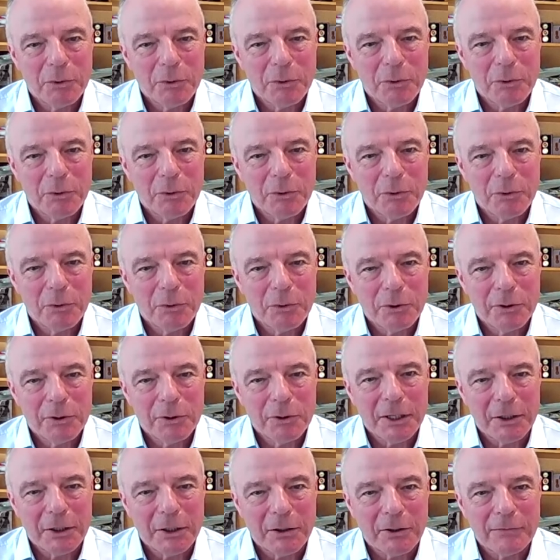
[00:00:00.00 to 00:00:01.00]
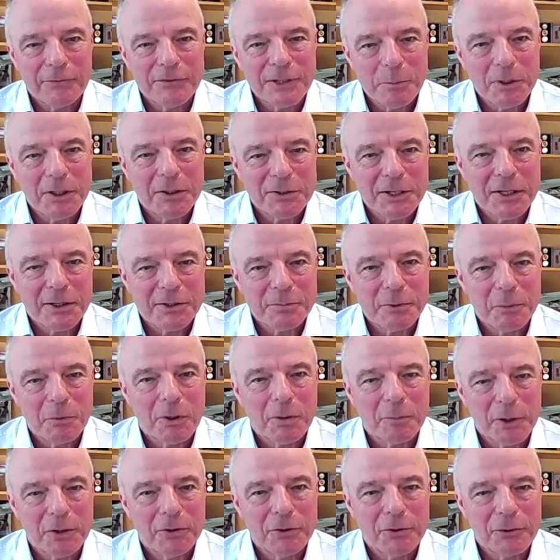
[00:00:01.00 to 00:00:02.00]
life, someone has
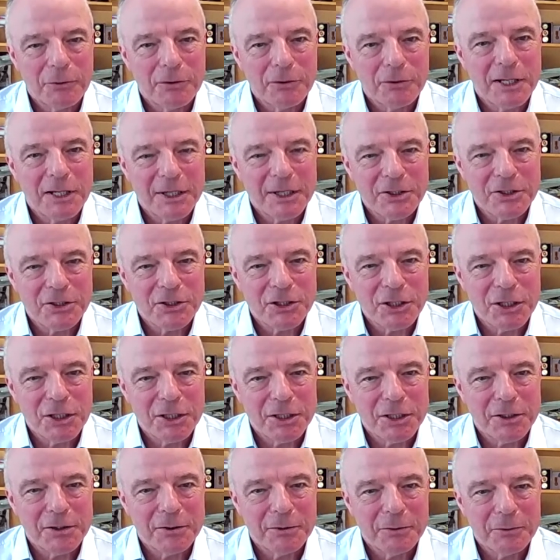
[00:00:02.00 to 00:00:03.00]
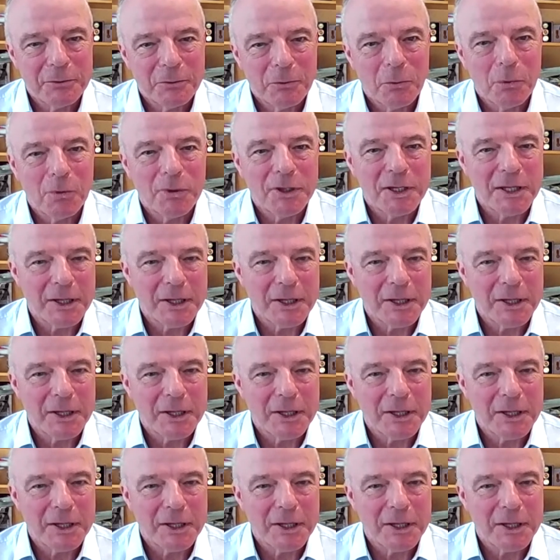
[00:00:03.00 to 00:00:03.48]
asked me what I'm going to do next year or the